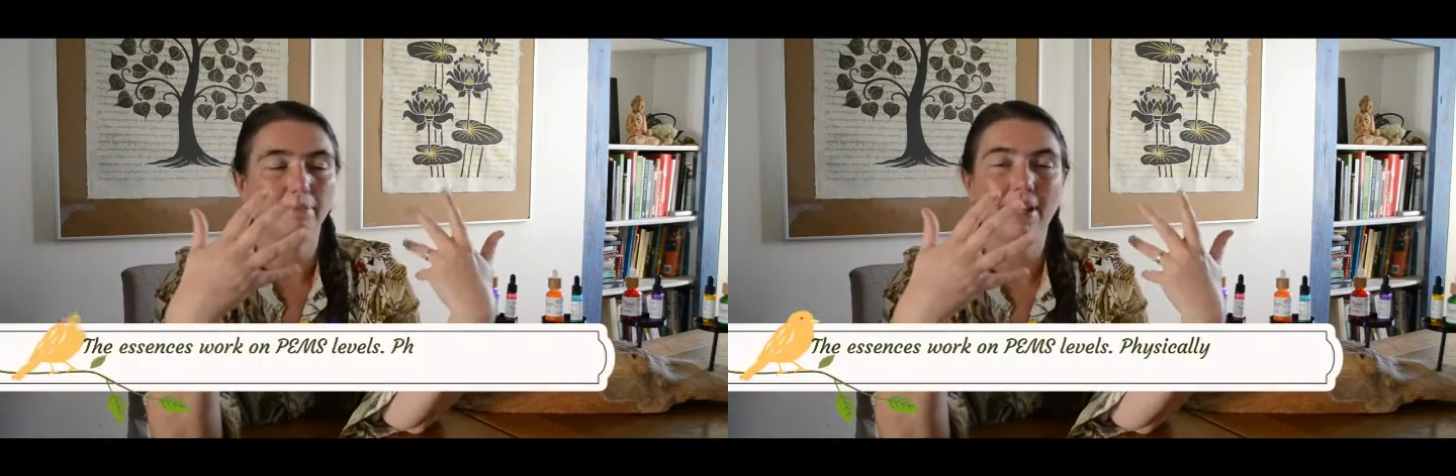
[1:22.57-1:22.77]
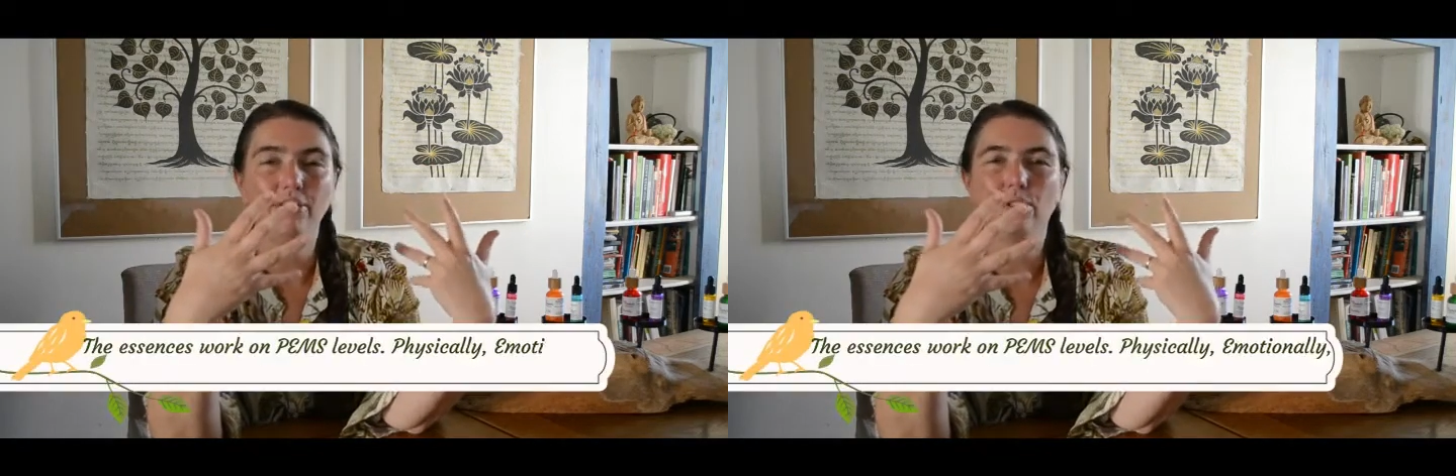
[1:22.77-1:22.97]

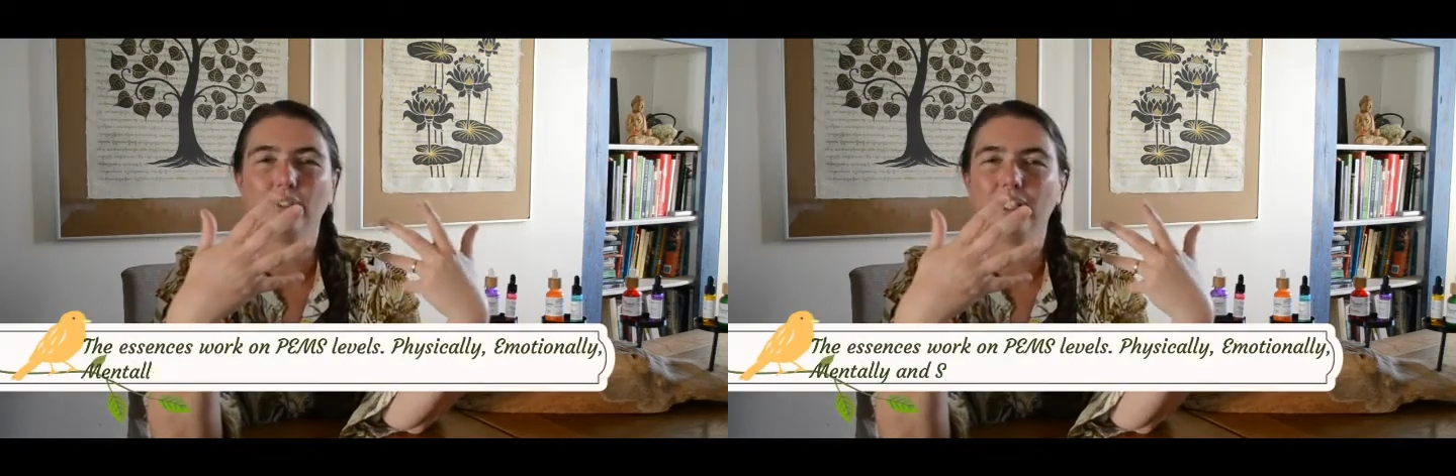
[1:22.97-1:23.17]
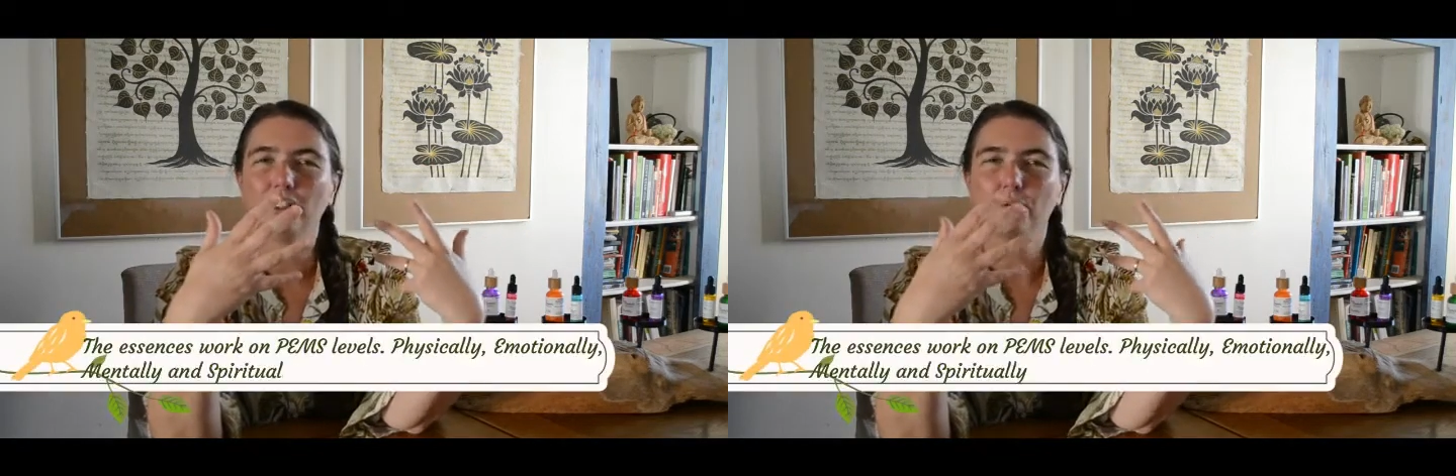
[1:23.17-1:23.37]
mental
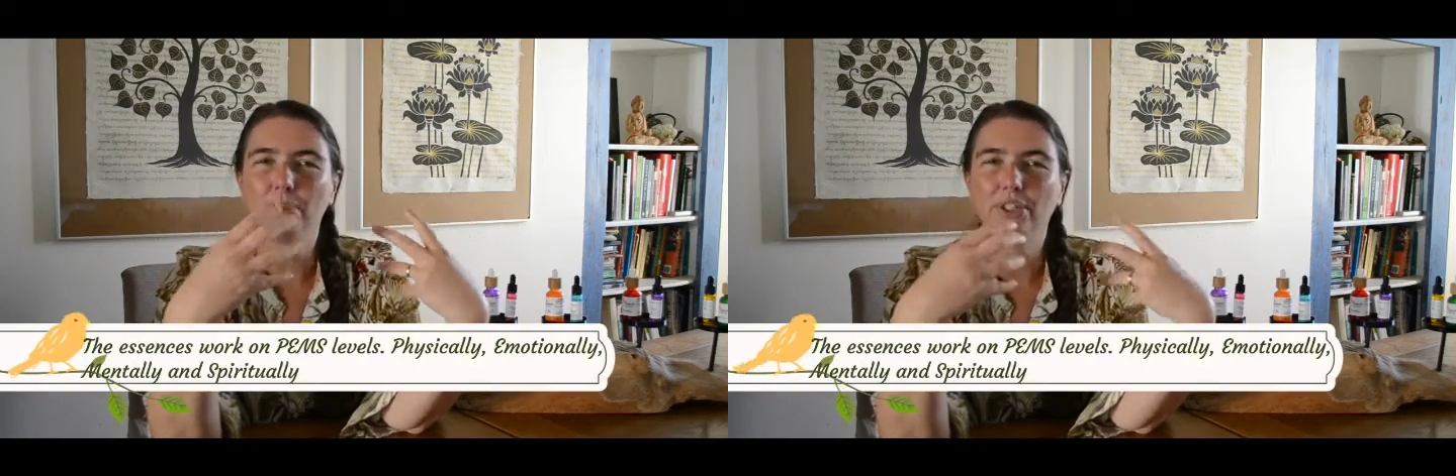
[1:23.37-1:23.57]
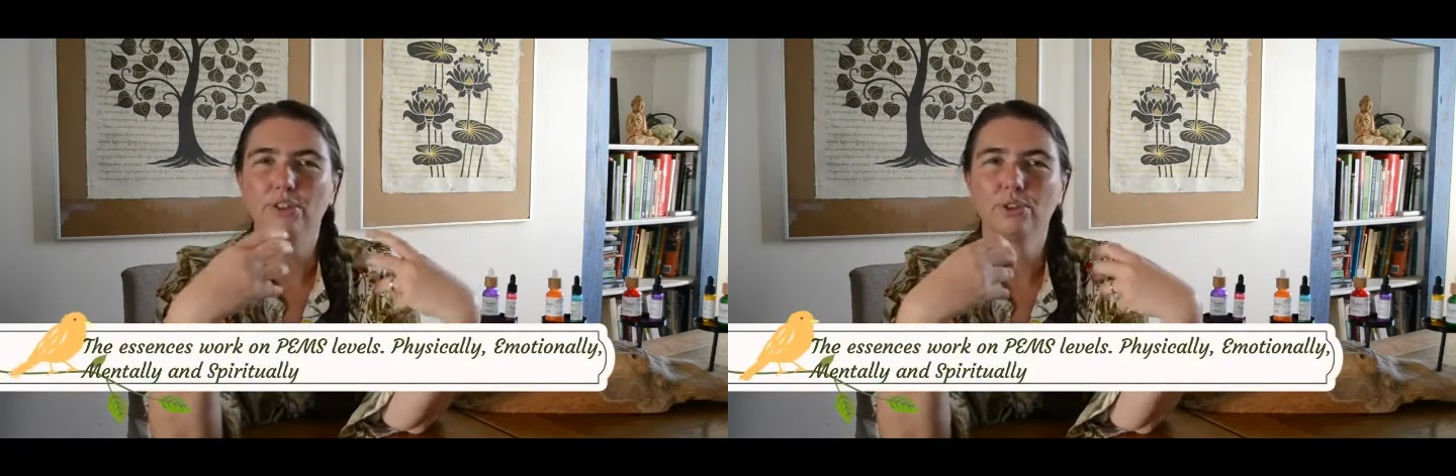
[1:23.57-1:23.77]
and a
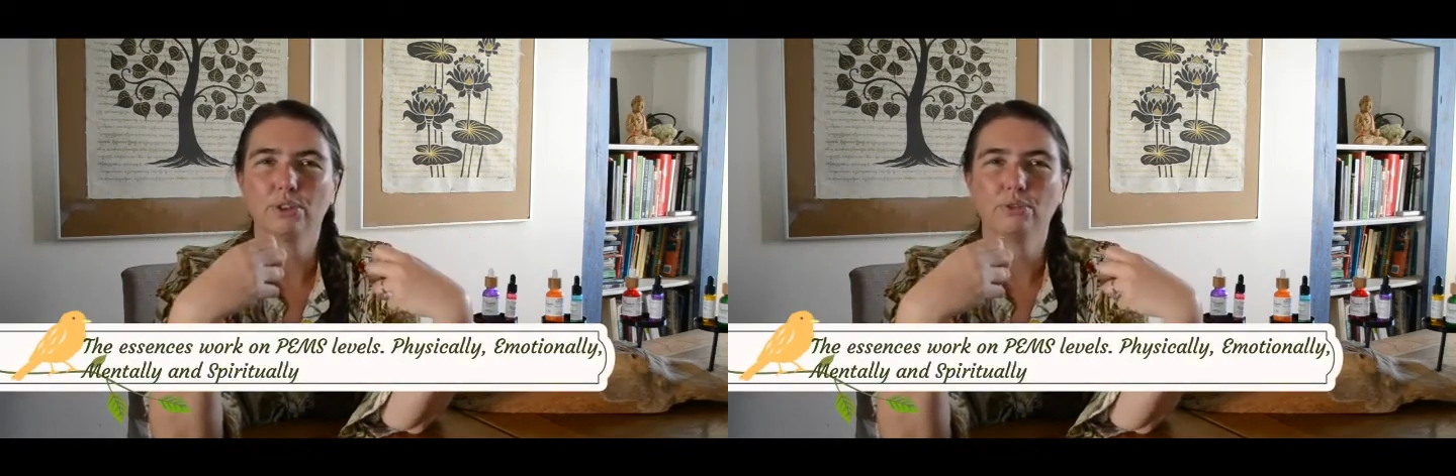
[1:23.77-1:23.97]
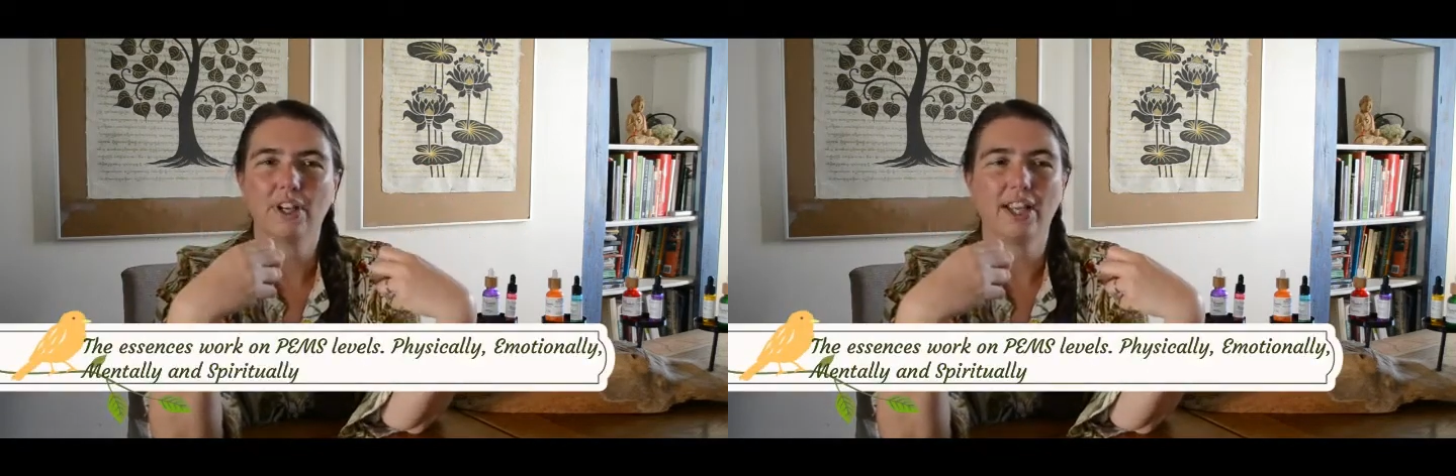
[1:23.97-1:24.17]
spiritual
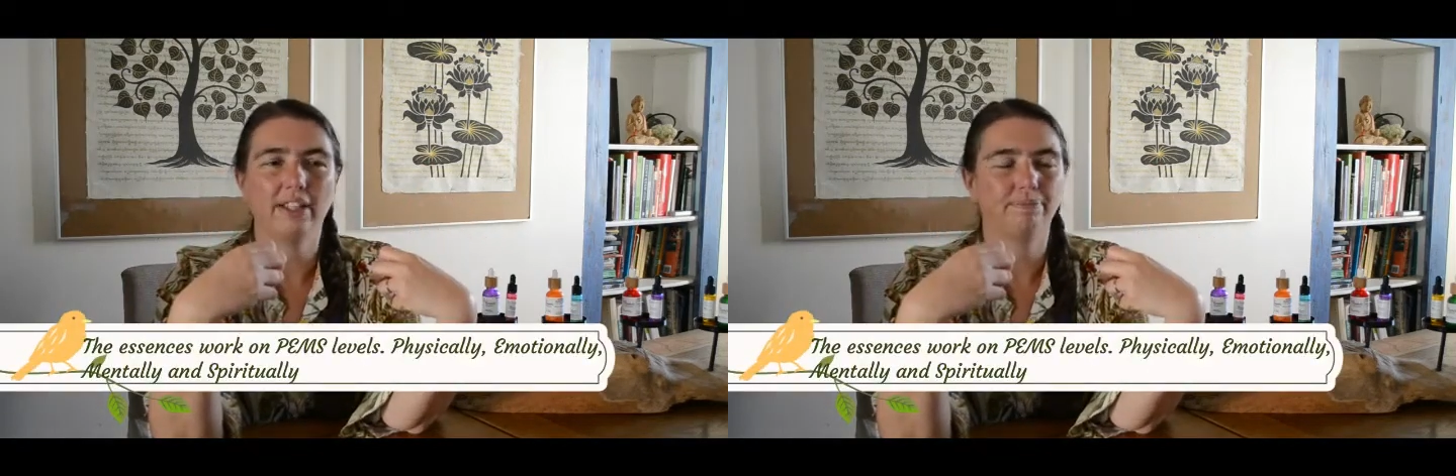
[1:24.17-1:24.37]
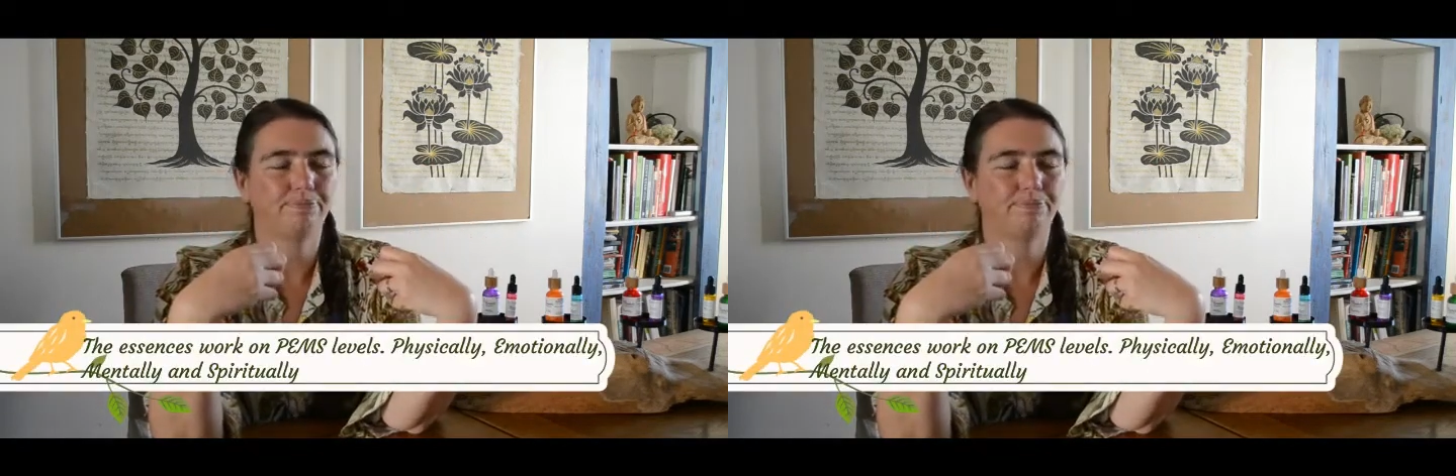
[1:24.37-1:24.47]
way